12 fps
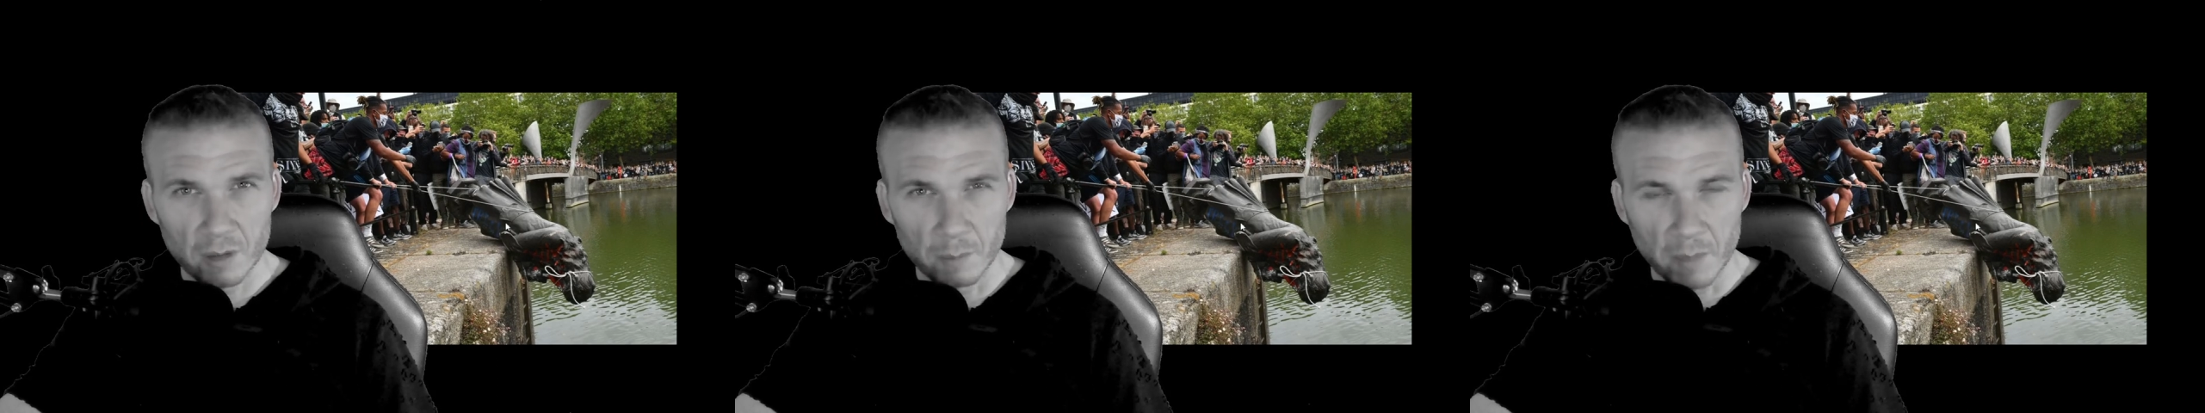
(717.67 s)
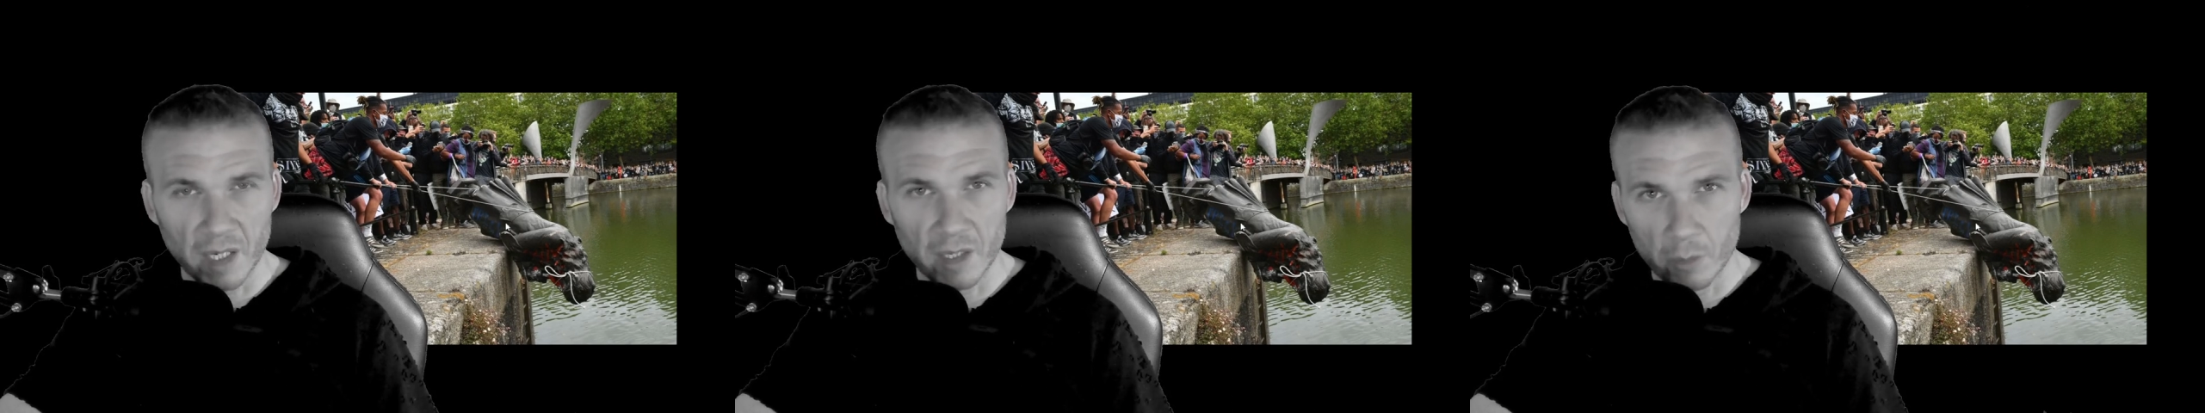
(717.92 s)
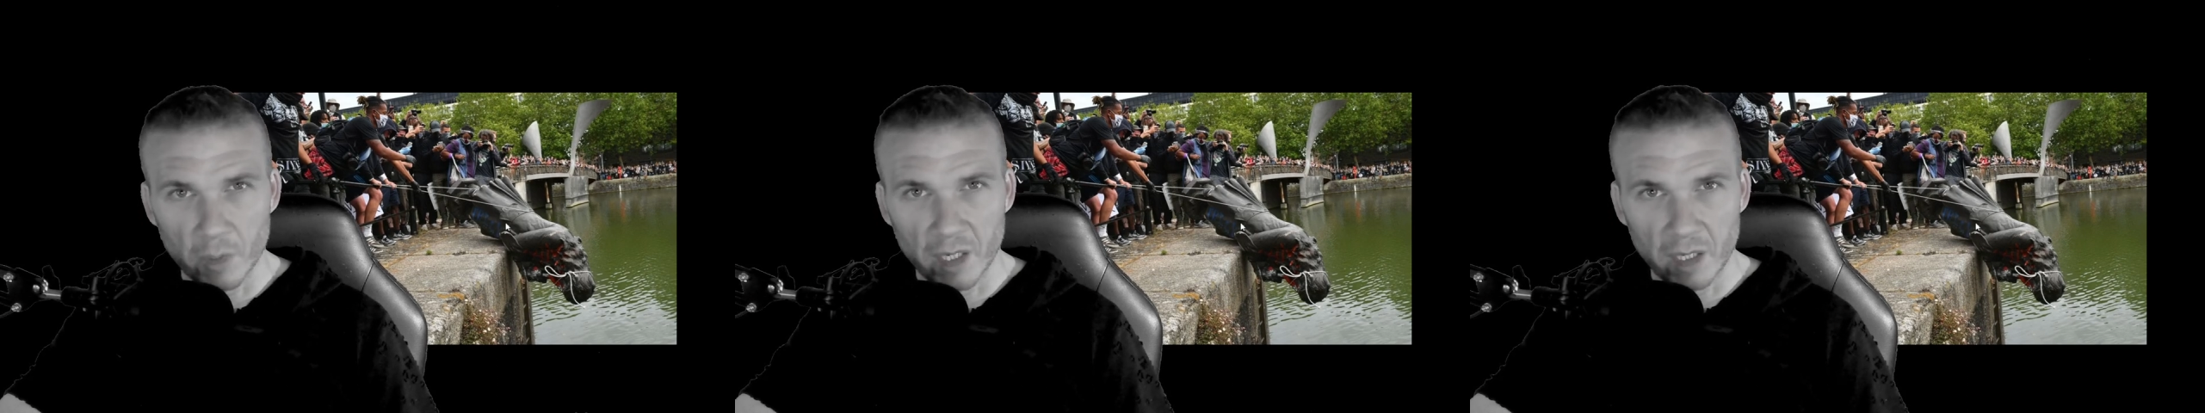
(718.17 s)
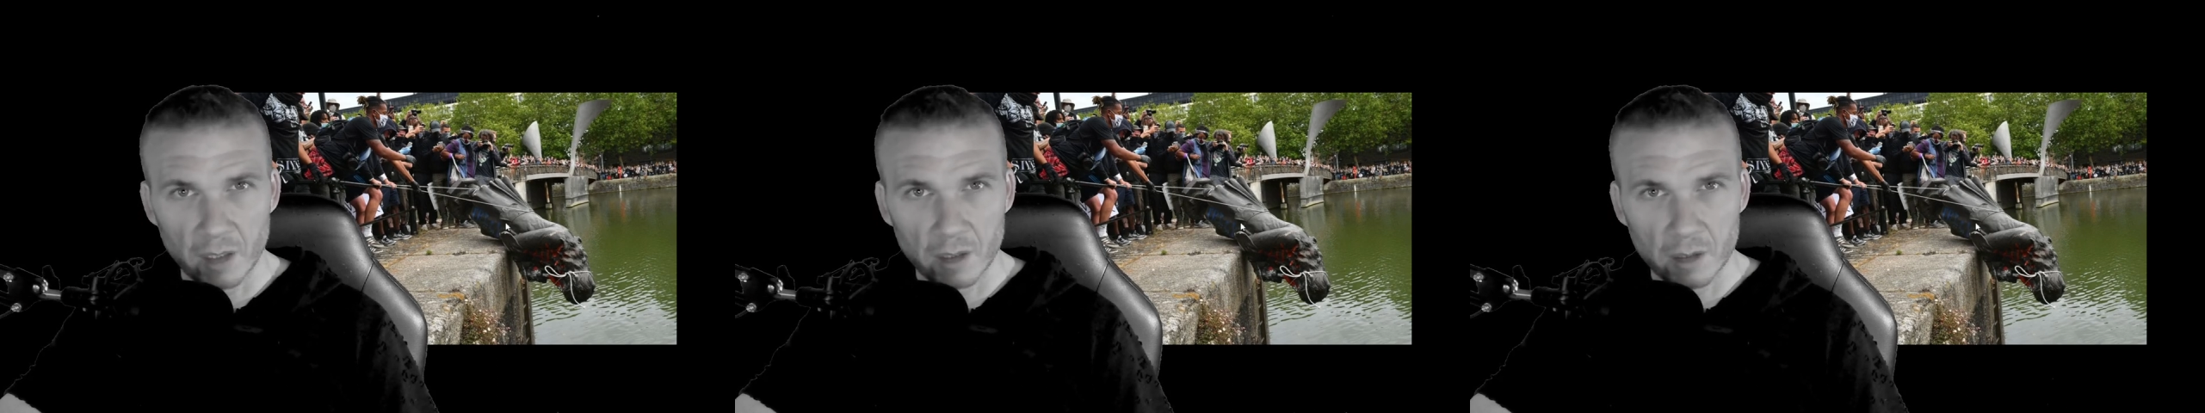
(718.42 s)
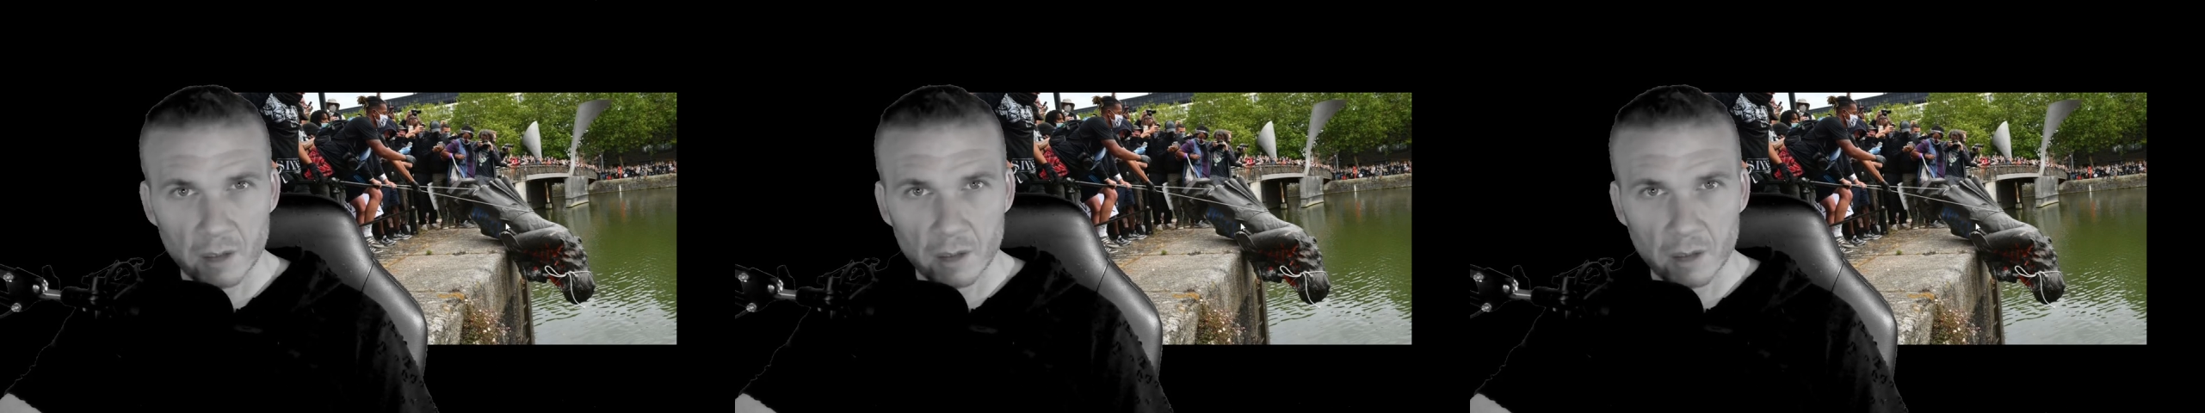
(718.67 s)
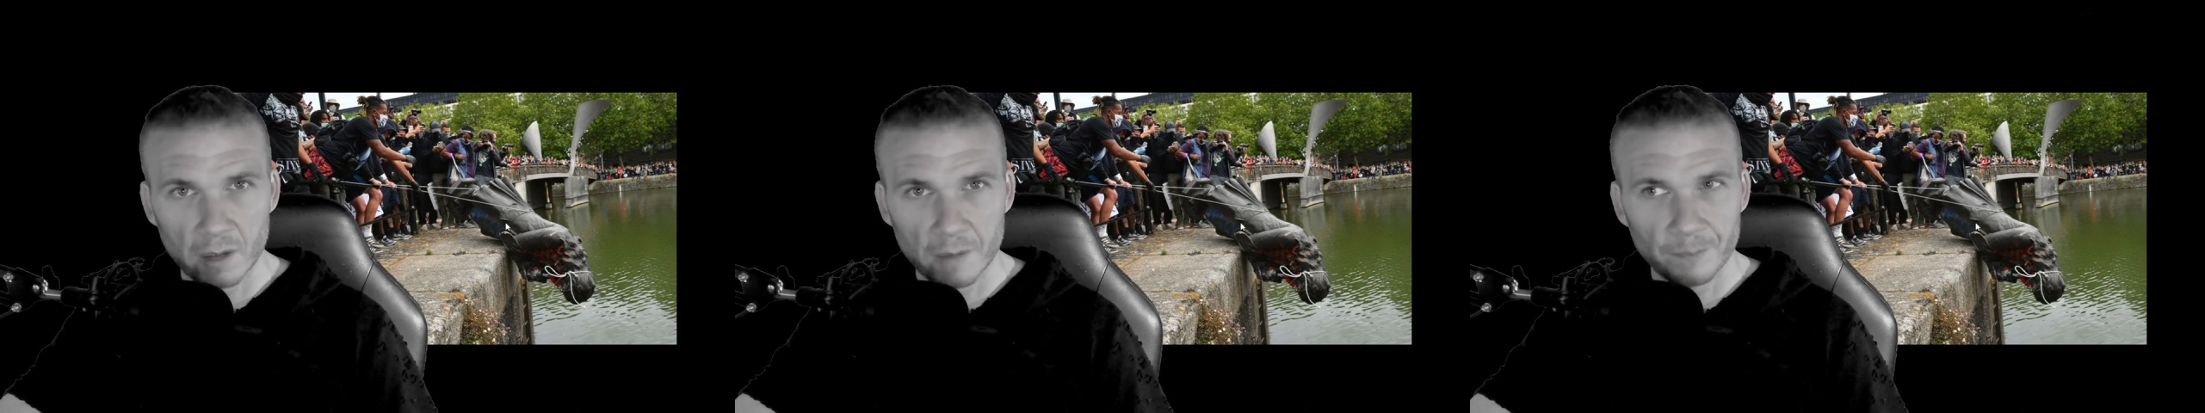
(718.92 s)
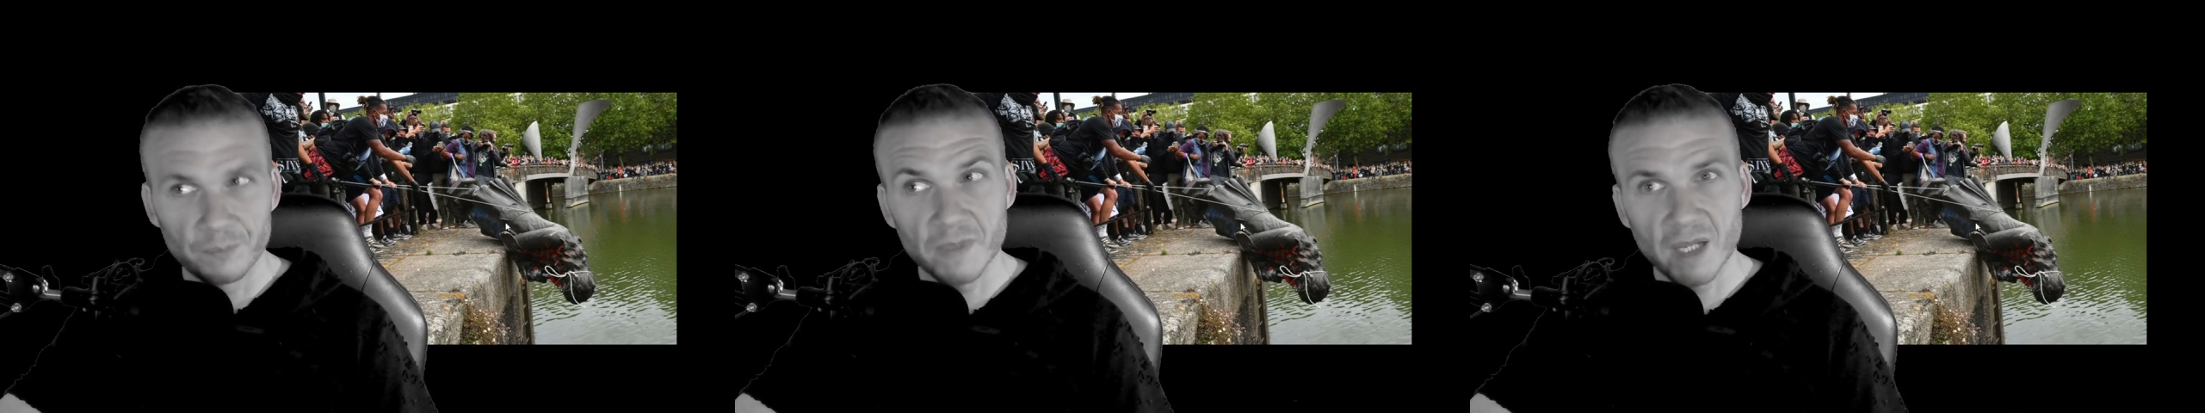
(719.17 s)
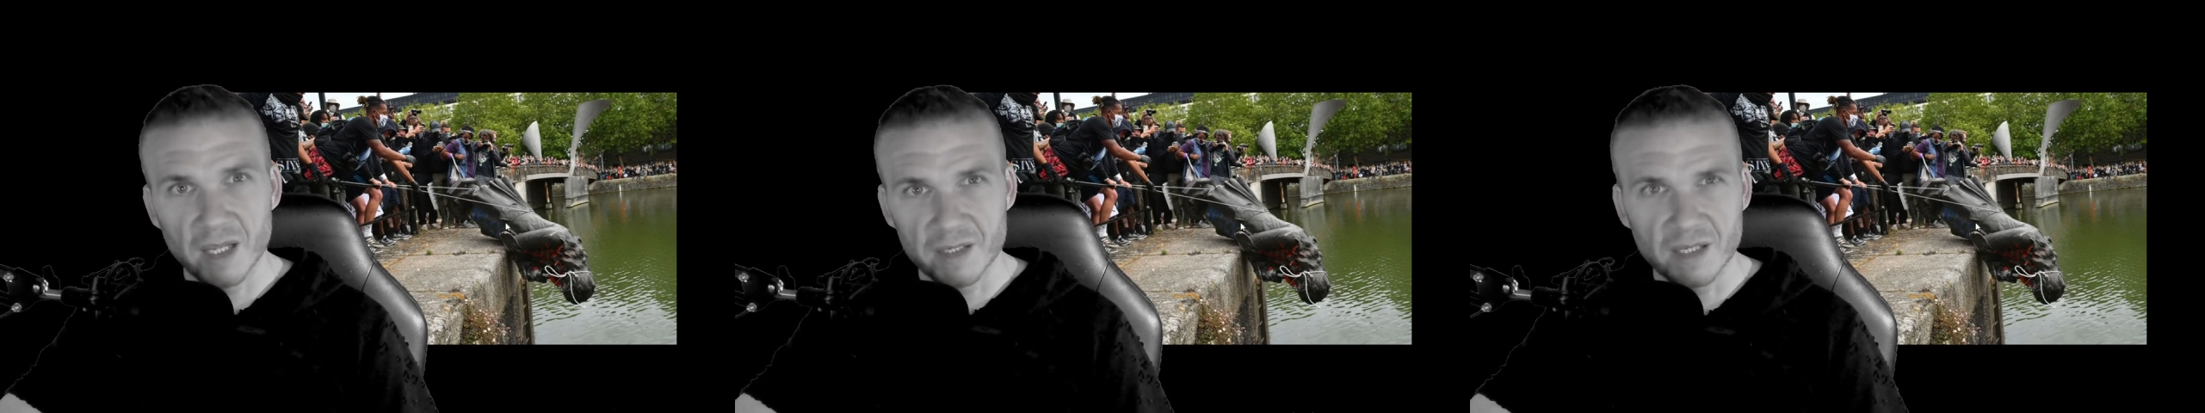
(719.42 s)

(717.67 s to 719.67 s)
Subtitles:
by the way. It's